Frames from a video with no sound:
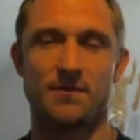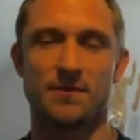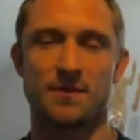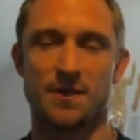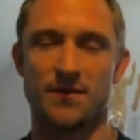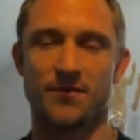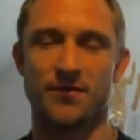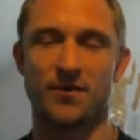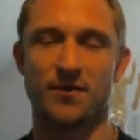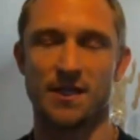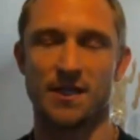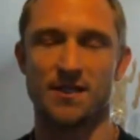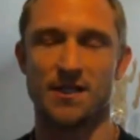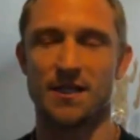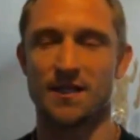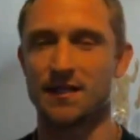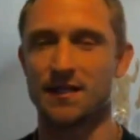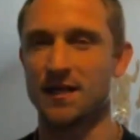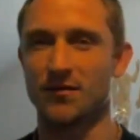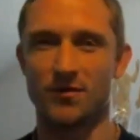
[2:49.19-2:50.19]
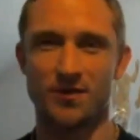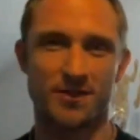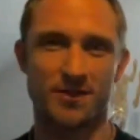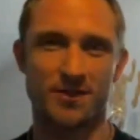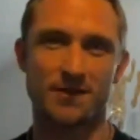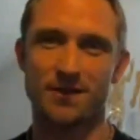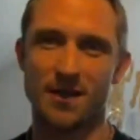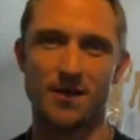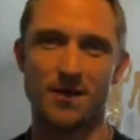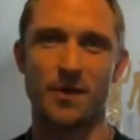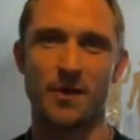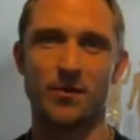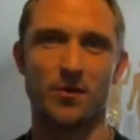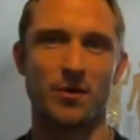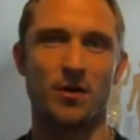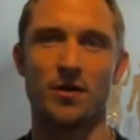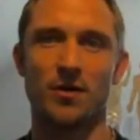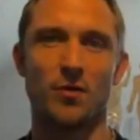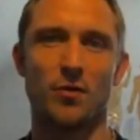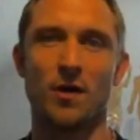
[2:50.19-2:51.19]
different things like that, which a lot of people
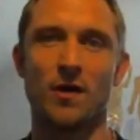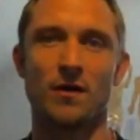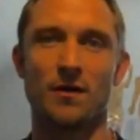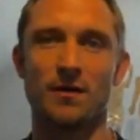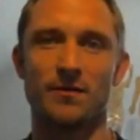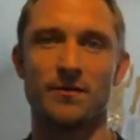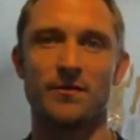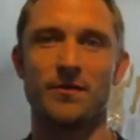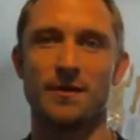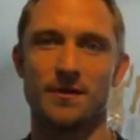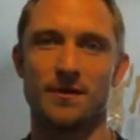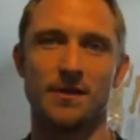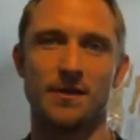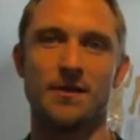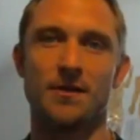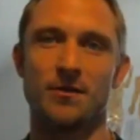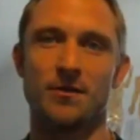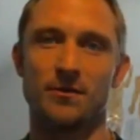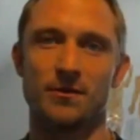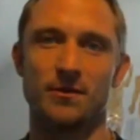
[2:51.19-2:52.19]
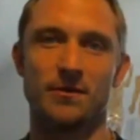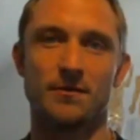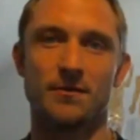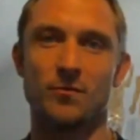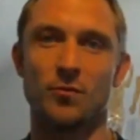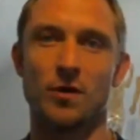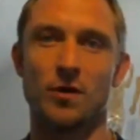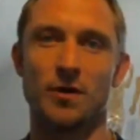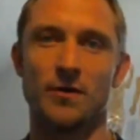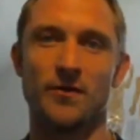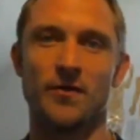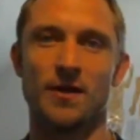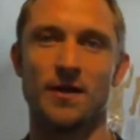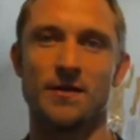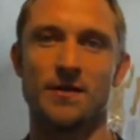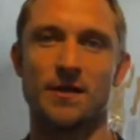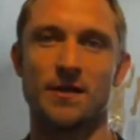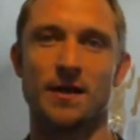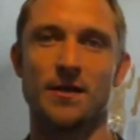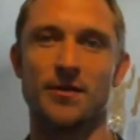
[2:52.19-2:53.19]
aren't aware of, that one
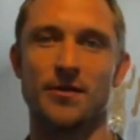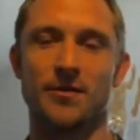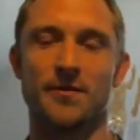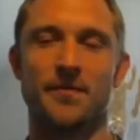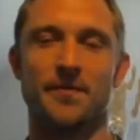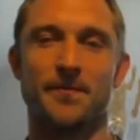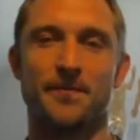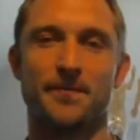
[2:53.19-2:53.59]
affects the other.